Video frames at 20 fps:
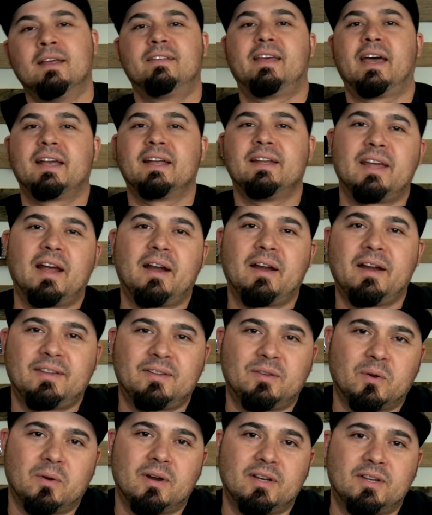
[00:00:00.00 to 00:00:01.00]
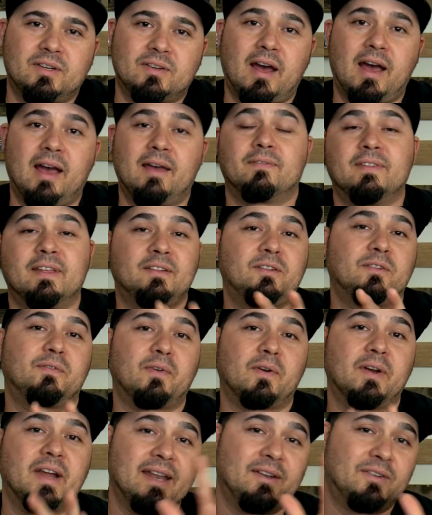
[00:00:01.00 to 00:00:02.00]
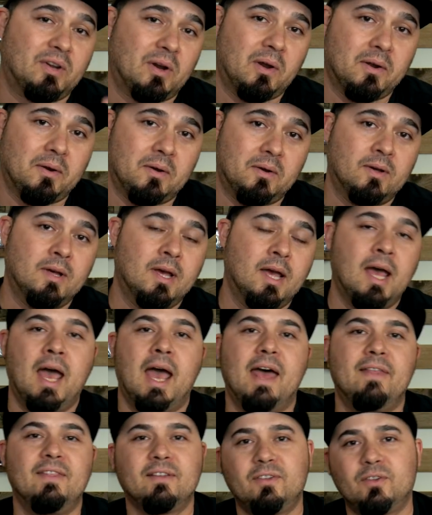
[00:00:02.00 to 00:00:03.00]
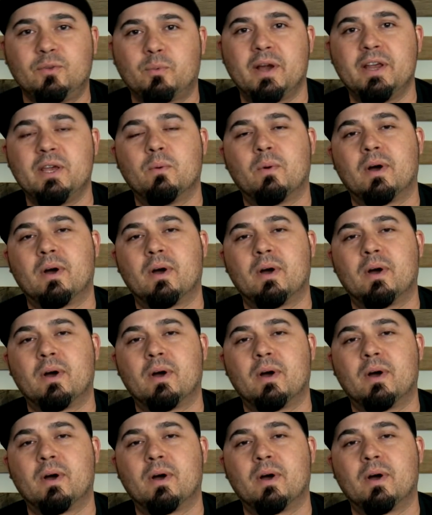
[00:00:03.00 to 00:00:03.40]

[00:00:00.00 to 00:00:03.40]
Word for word: secondary storage drive. This is for internal. And this is where you